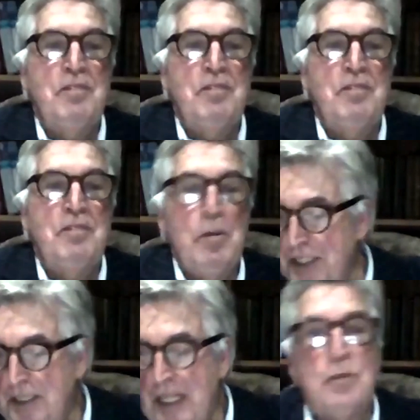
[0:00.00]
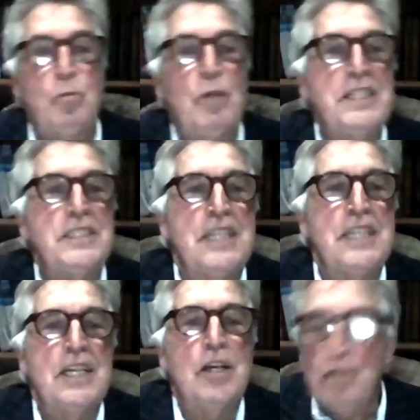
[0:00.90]
very much indeed ready
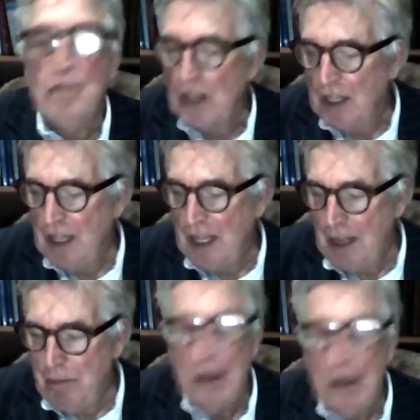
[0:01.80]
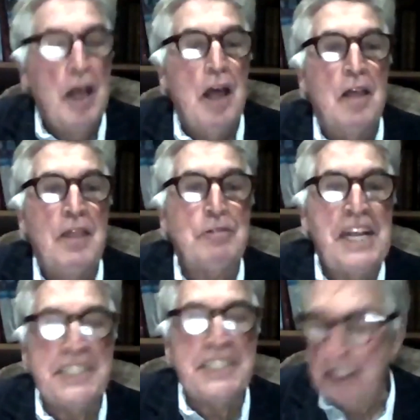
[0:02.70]
to take over.
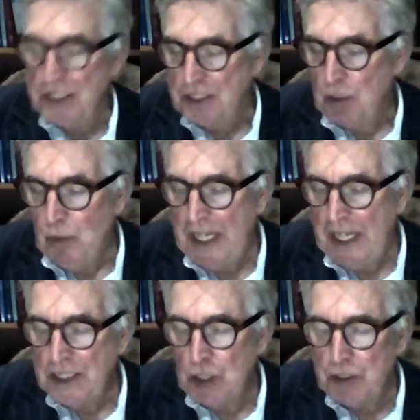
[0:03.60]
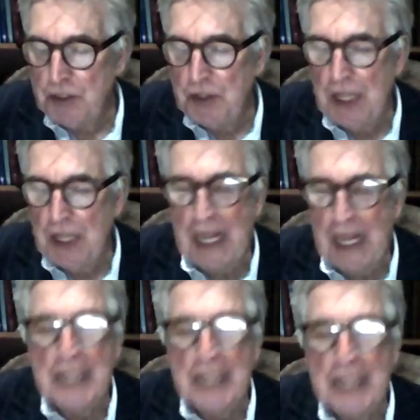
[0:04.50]
That was excellent. Really enjoyed
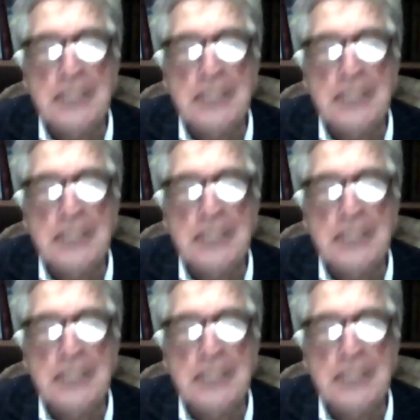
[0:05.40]
that.